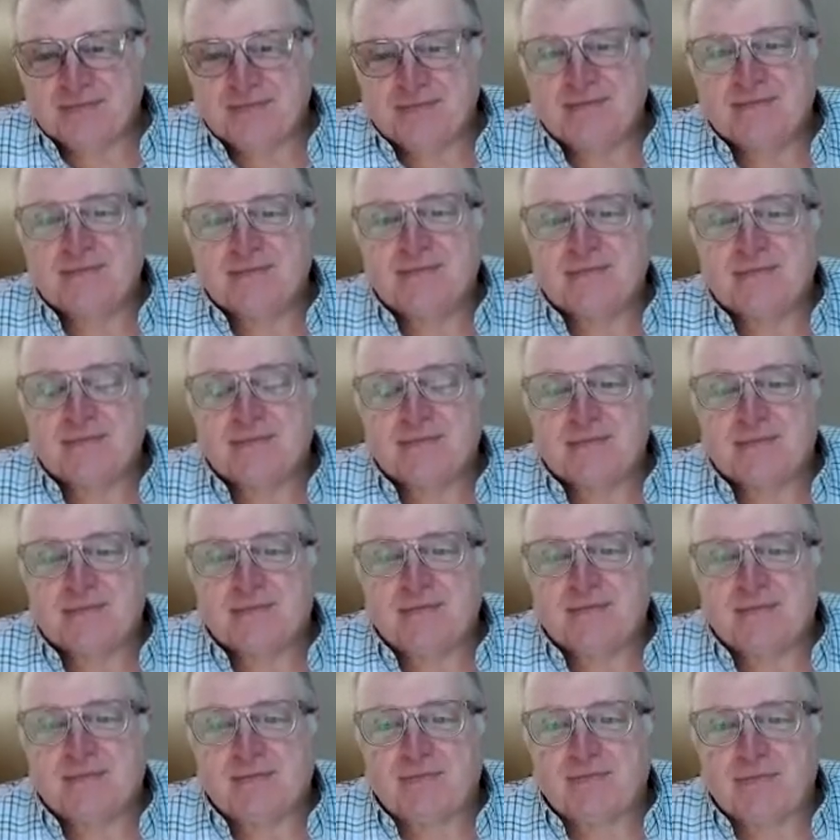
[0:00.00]

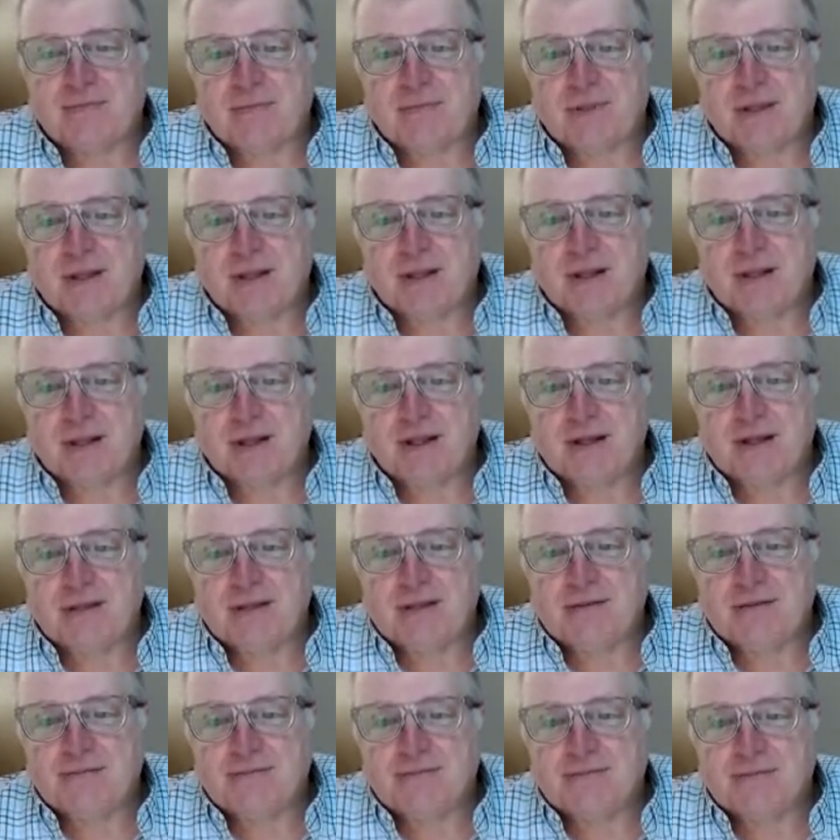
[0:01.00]

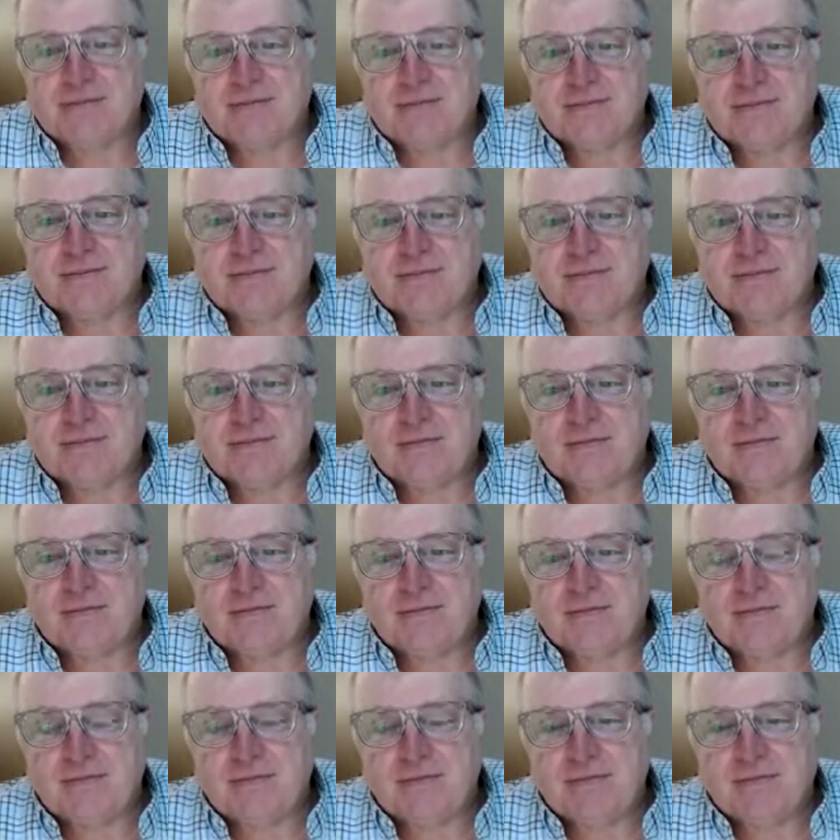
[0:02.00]

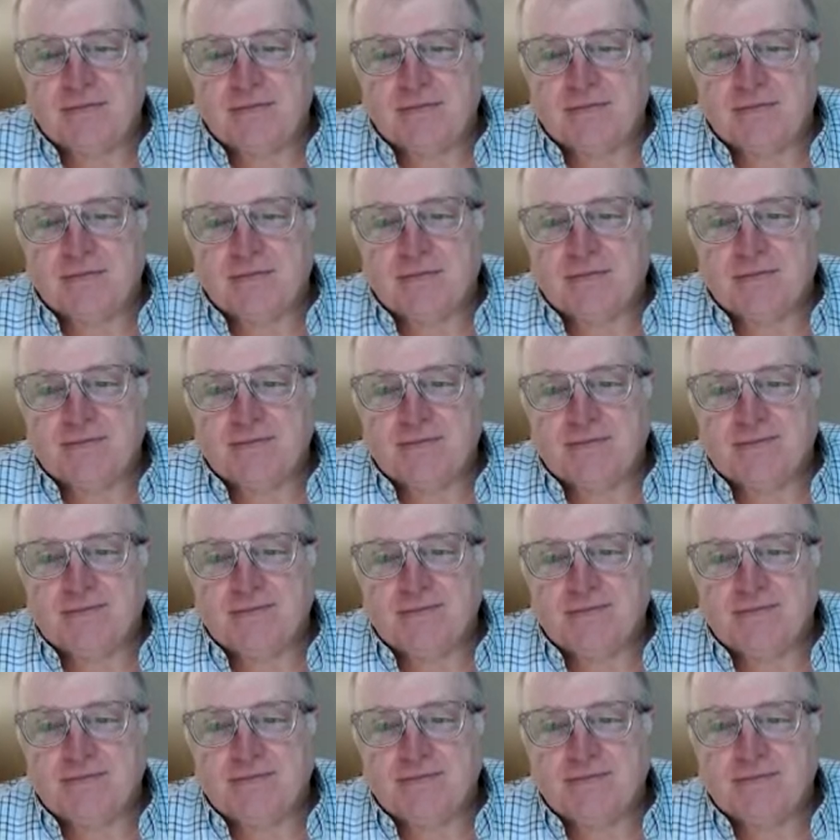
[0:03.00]

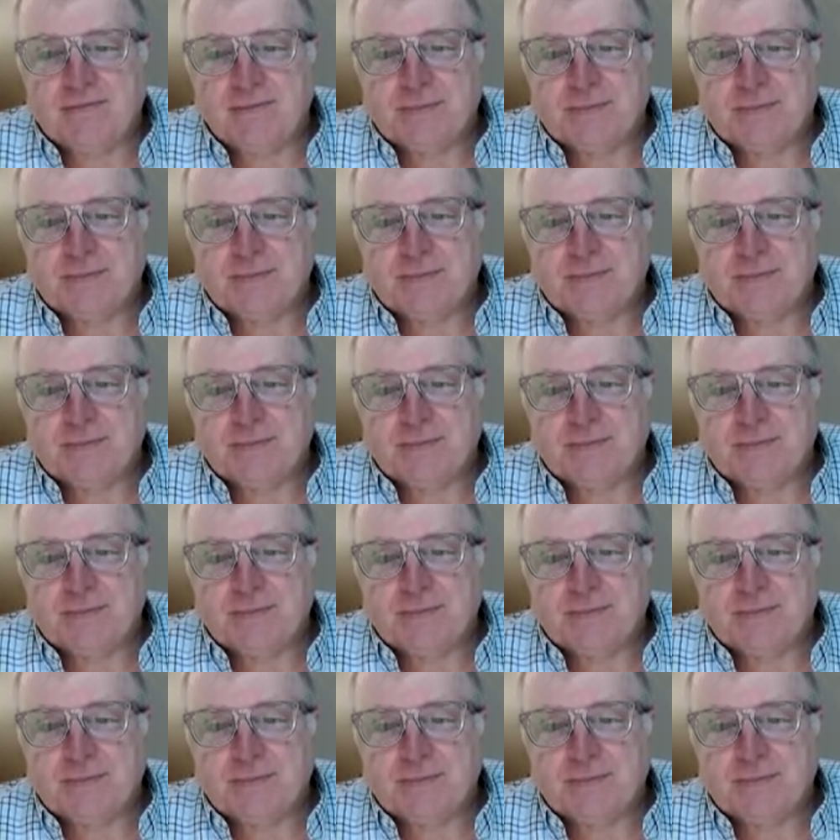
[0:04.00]
The person shown says nothing.